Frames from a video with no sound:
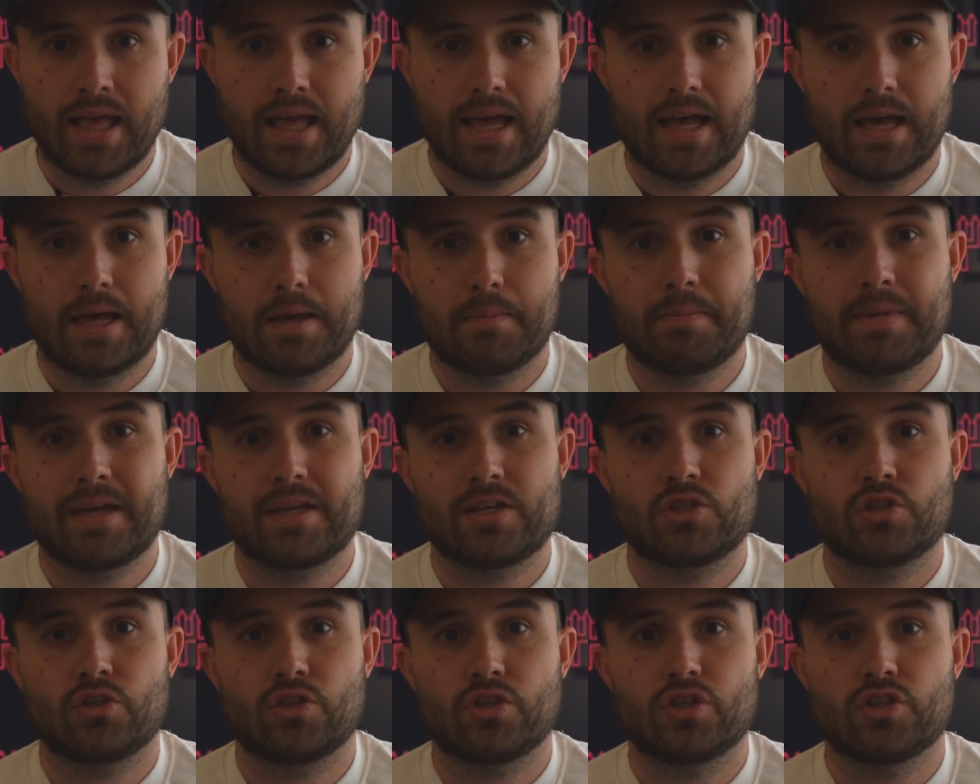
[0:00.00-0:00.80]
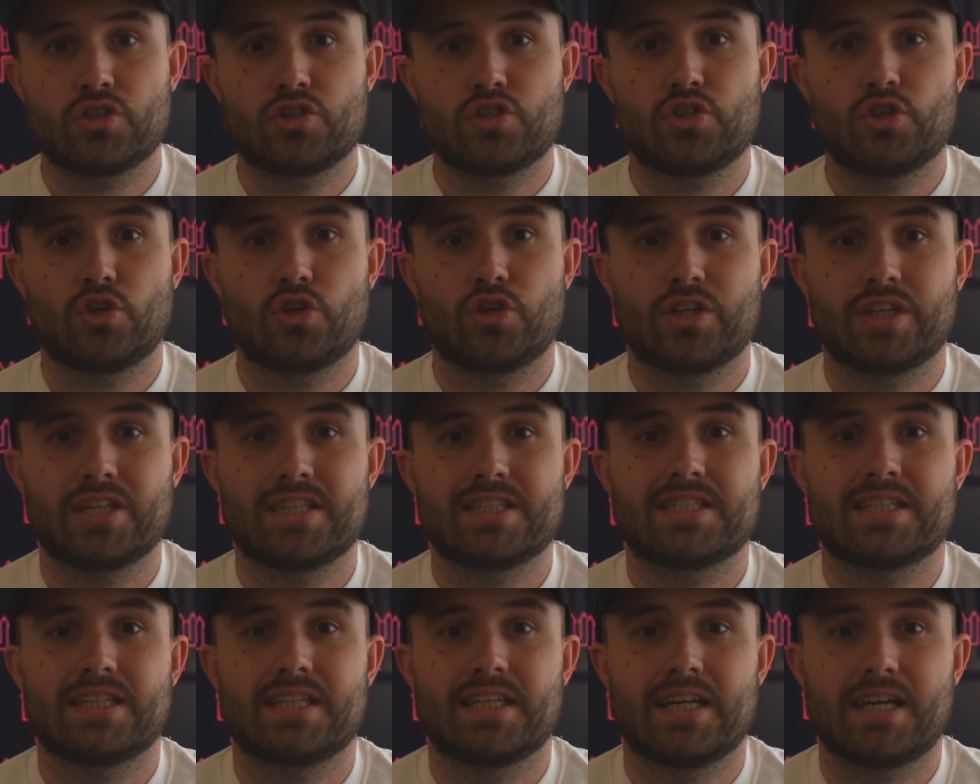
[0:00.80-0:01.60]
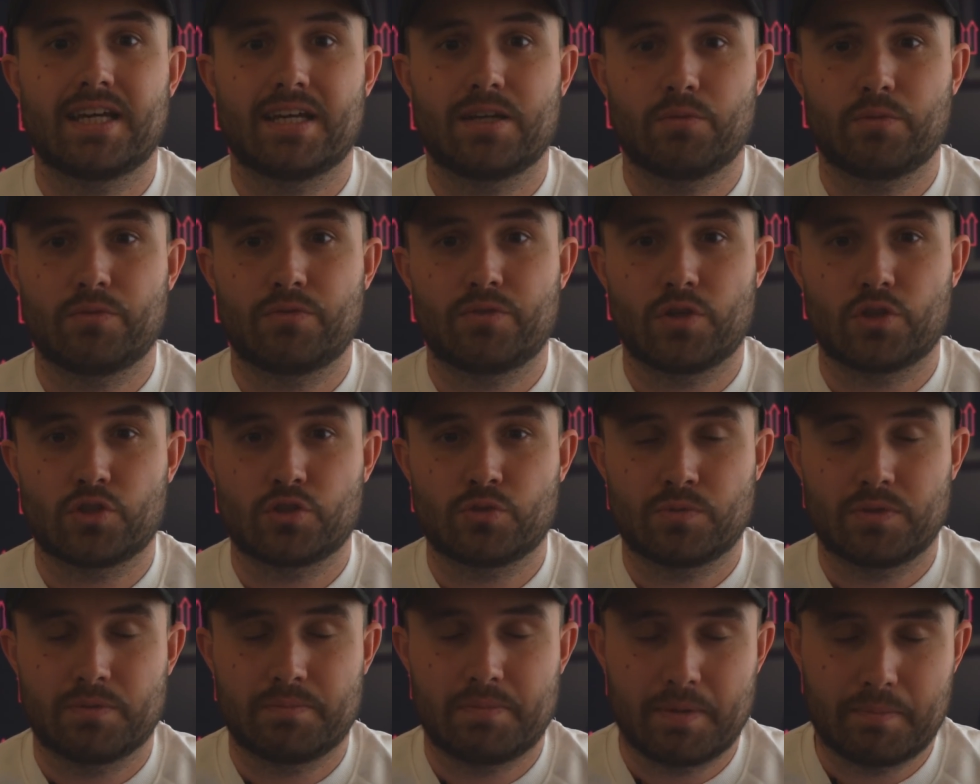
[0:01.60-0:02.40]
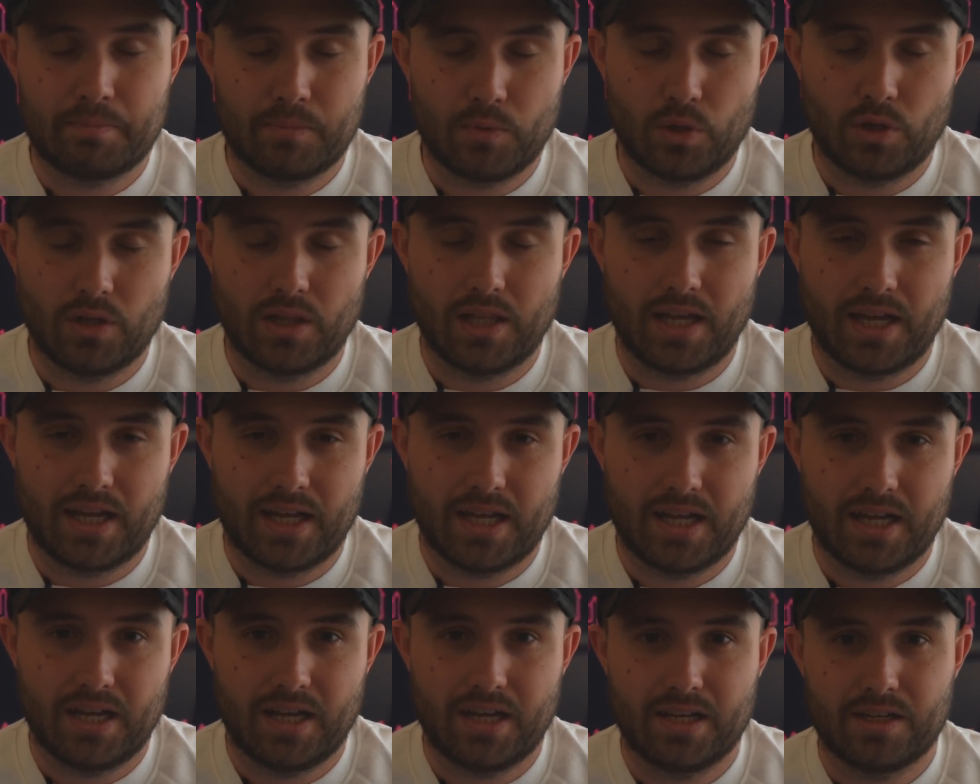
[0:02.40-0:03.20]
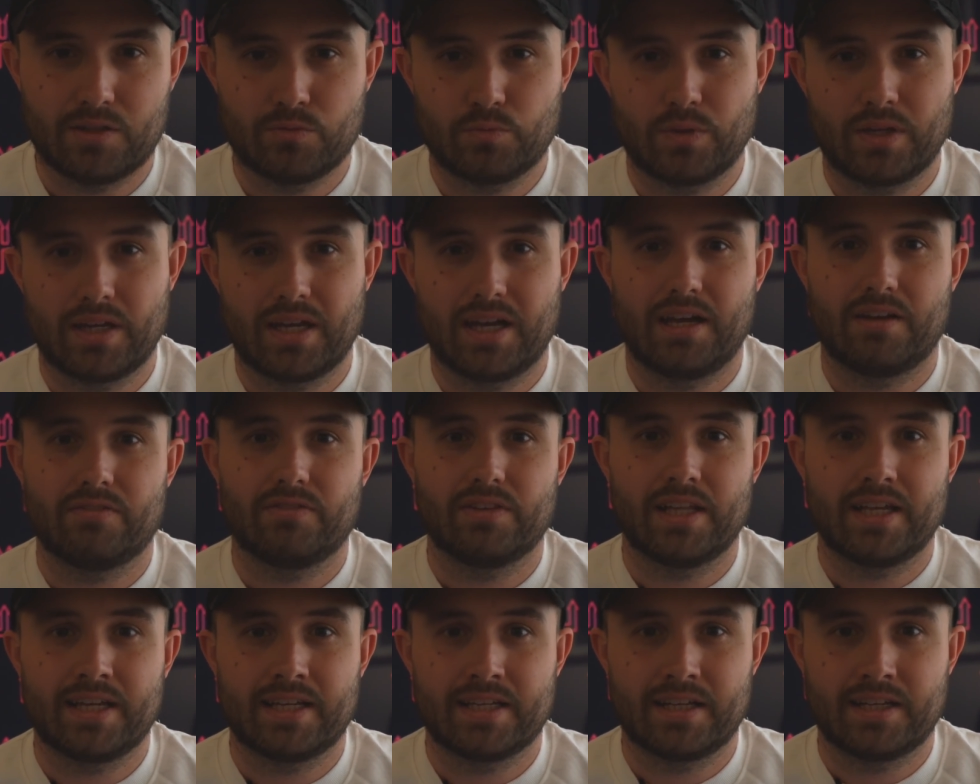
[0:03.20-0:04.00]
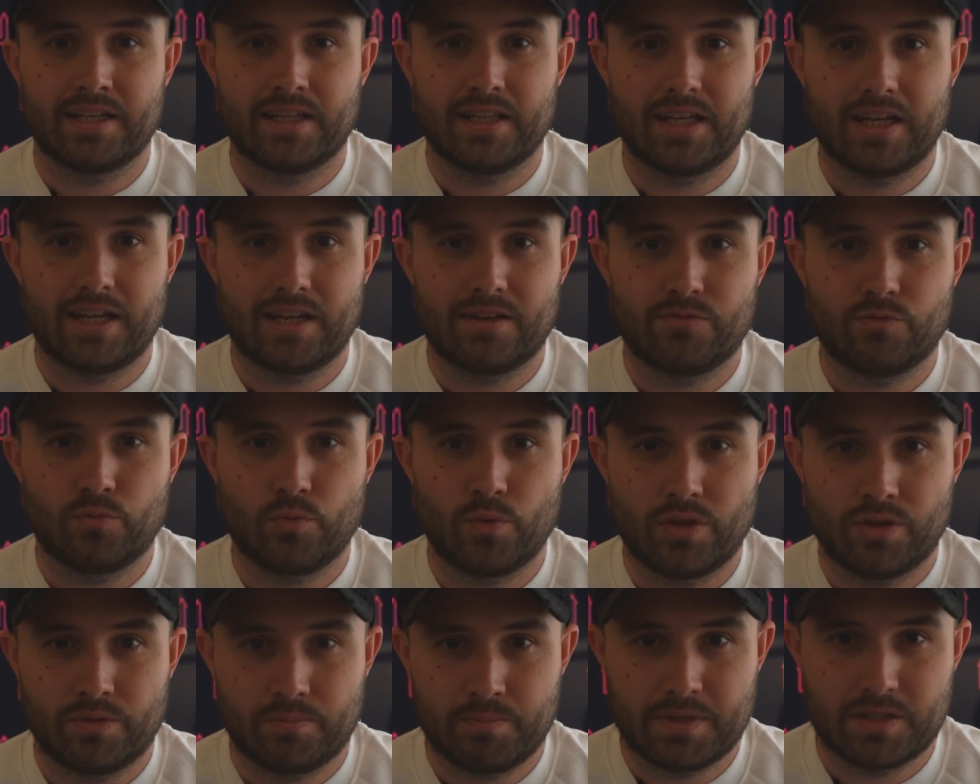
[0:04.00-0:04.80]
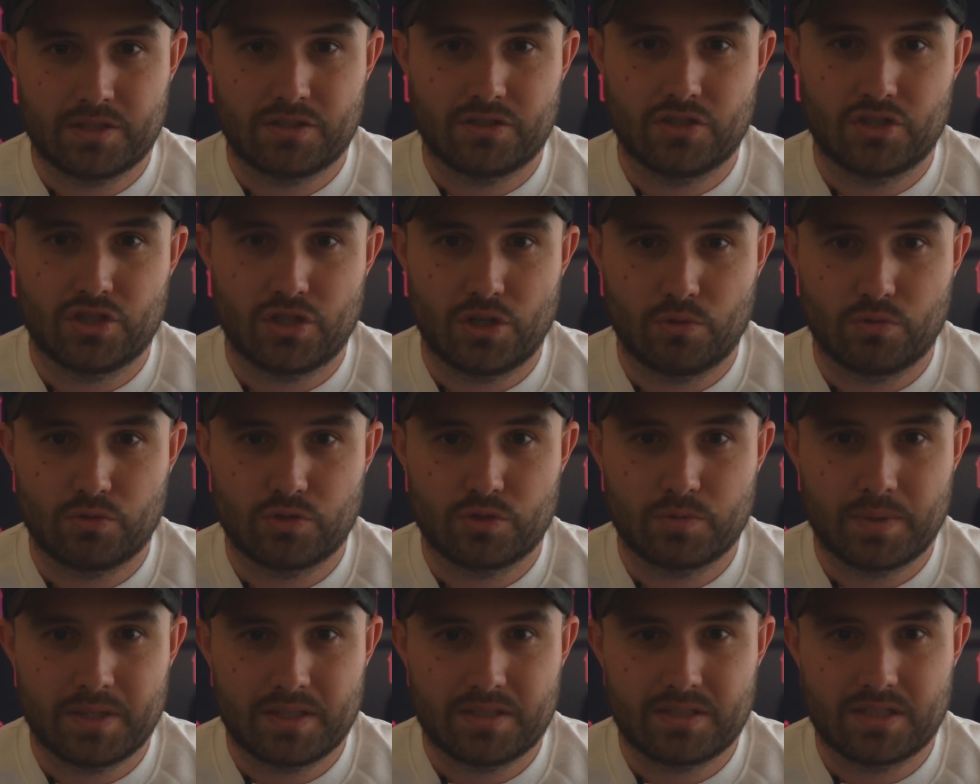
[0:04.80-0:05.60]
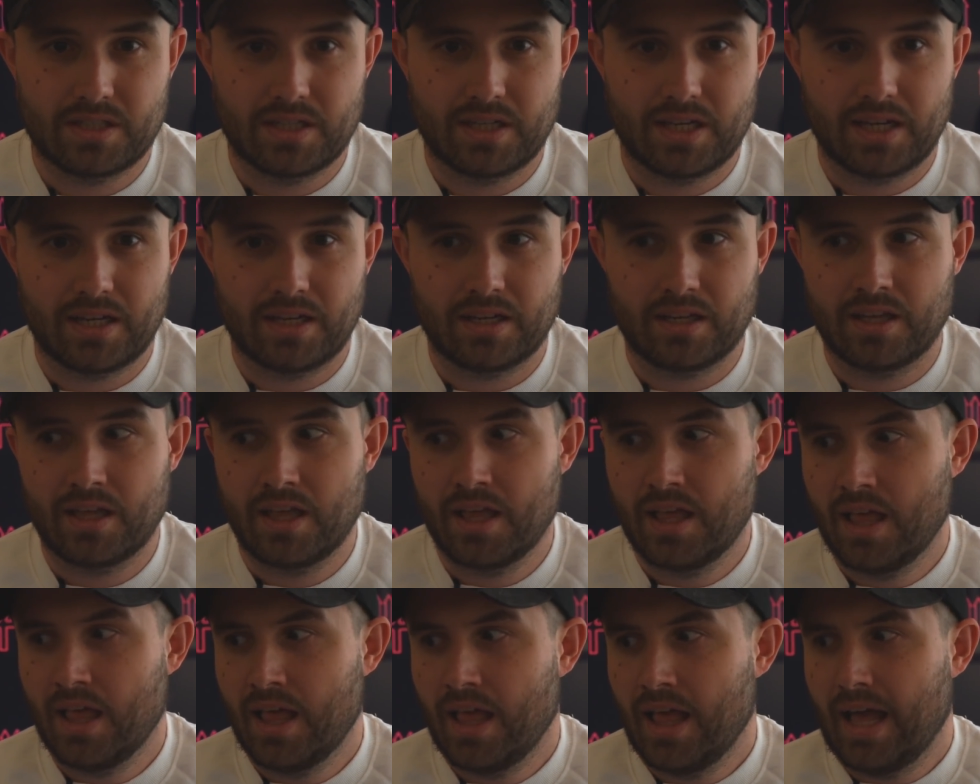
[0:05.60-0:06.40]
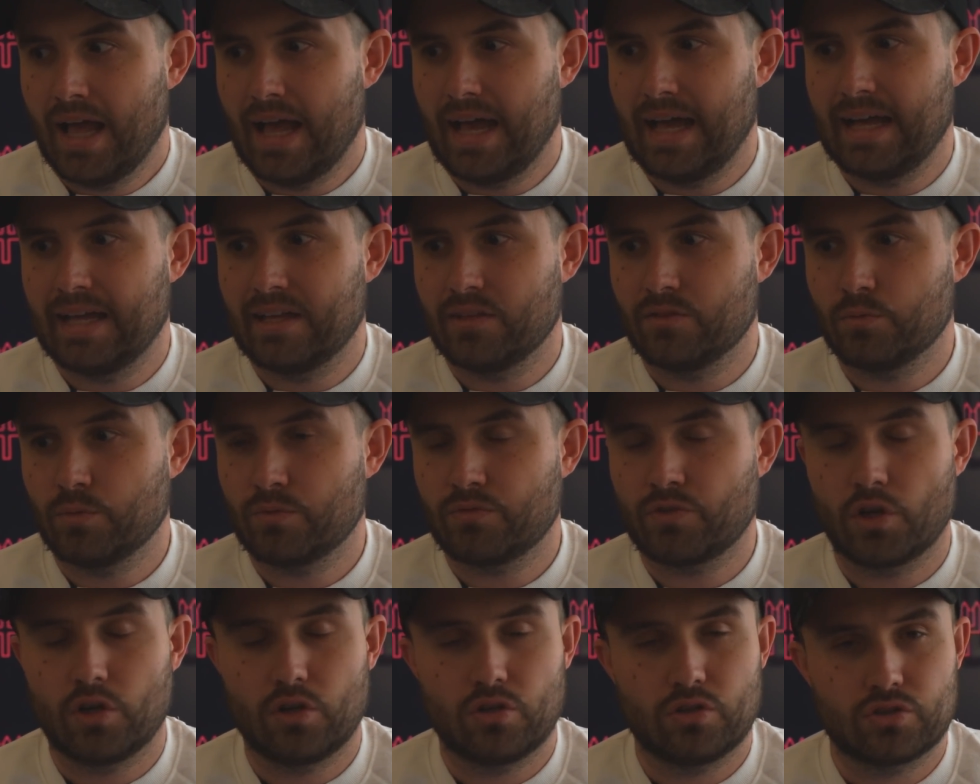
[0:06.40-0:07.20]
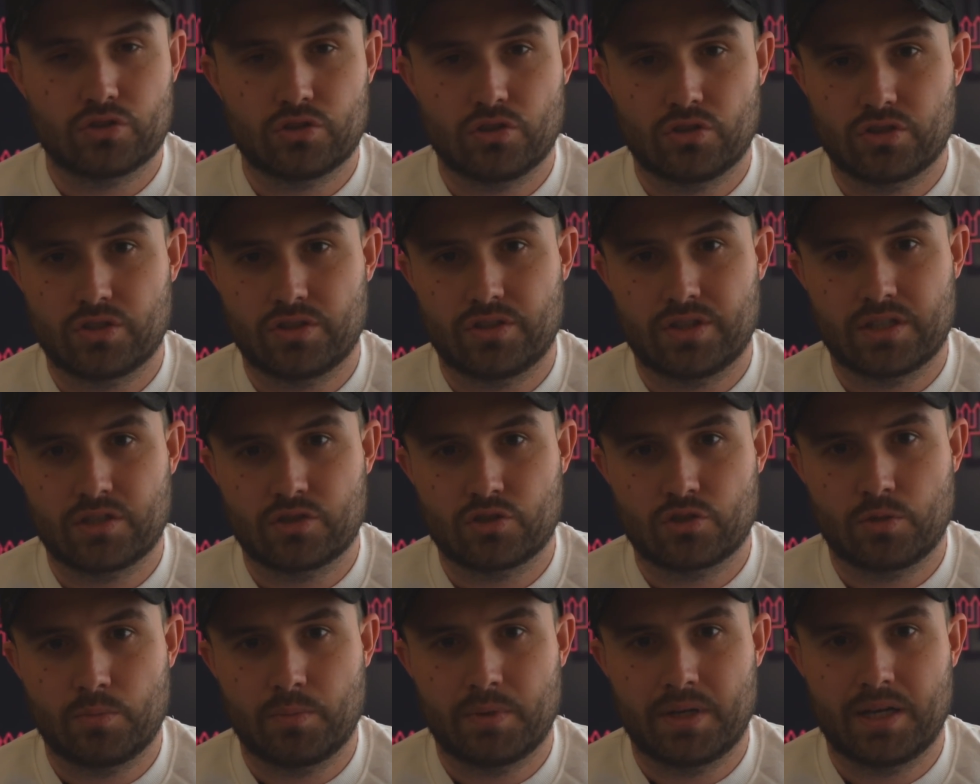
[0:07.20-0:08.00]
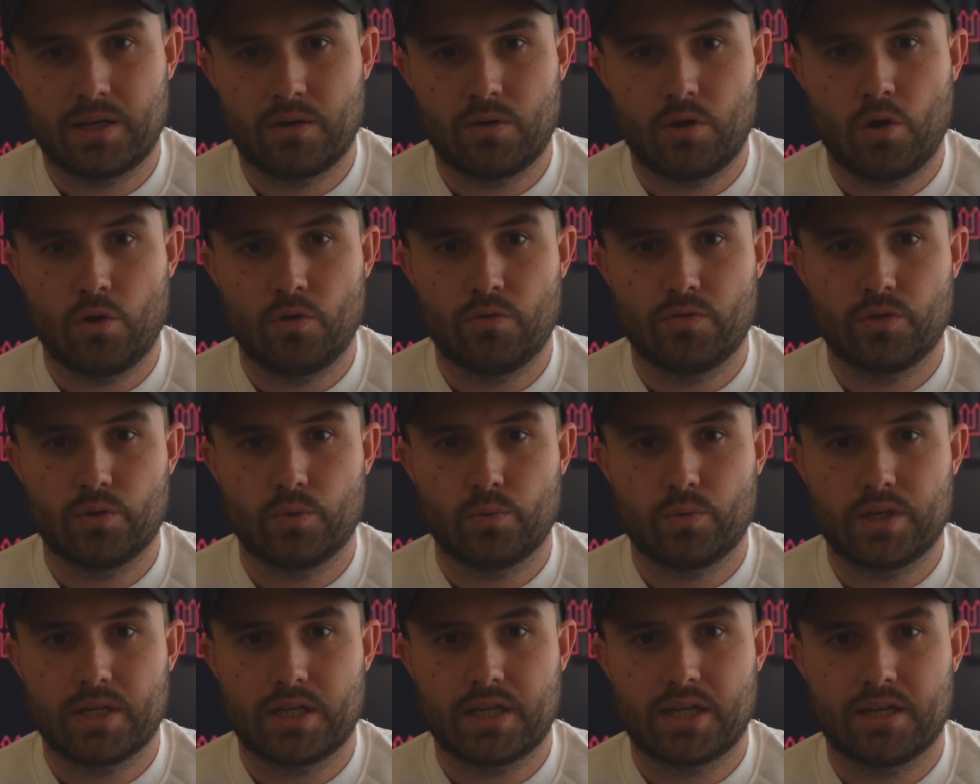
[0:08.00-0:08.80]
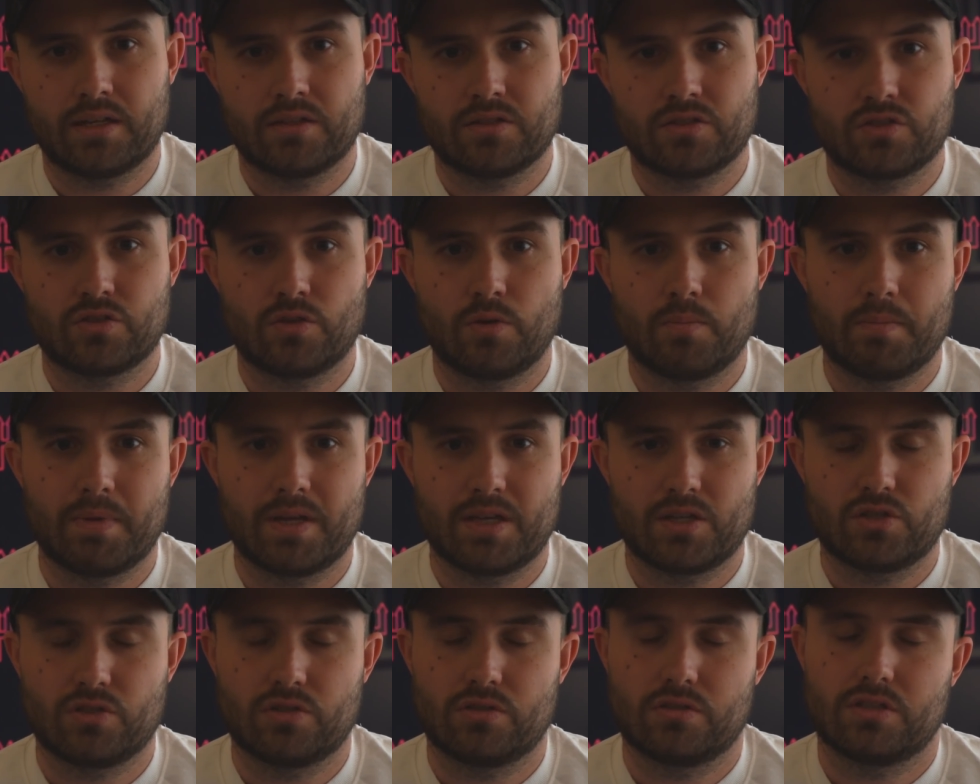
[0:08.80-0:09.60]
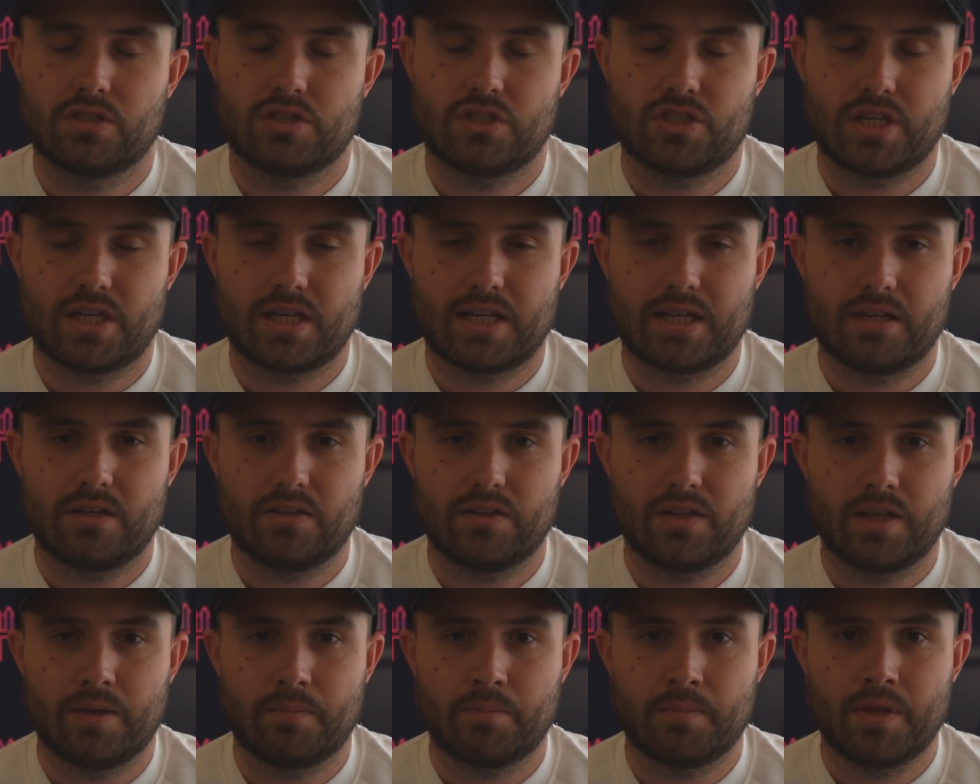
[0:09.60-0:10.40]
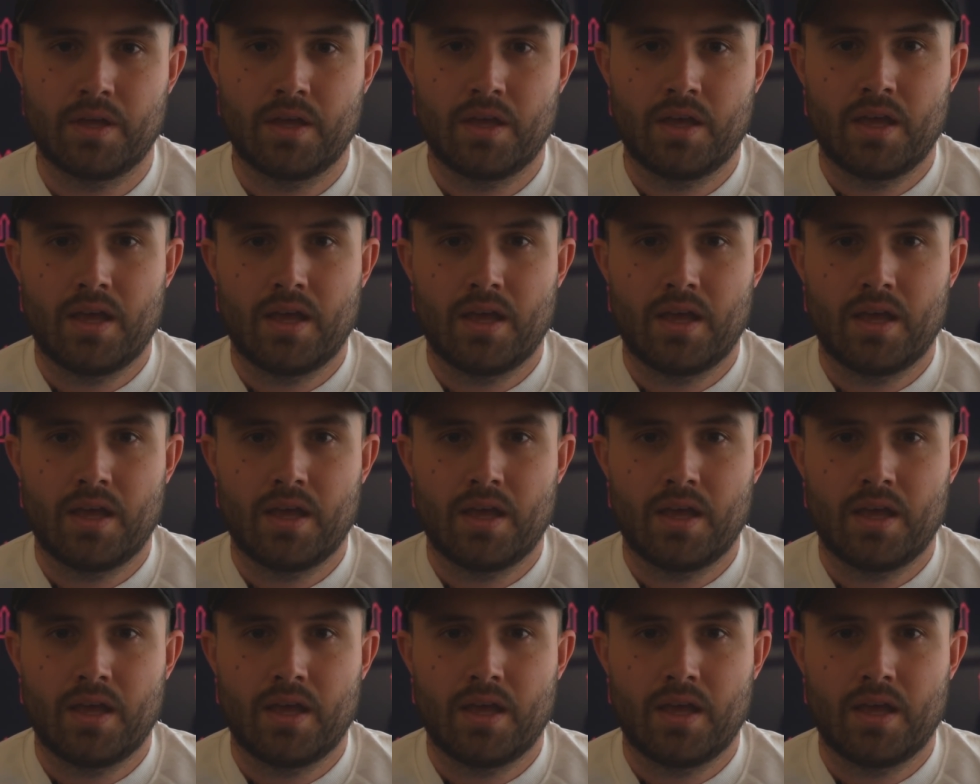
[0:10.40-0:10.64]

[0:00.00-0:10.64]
Make sure you join in tonight. We've got something a bit more light-hearted. We have Late Night Live with Mr. Joe Smith tonight, and we've got all sorts of things coming out over the weekend, so make sure to check out them.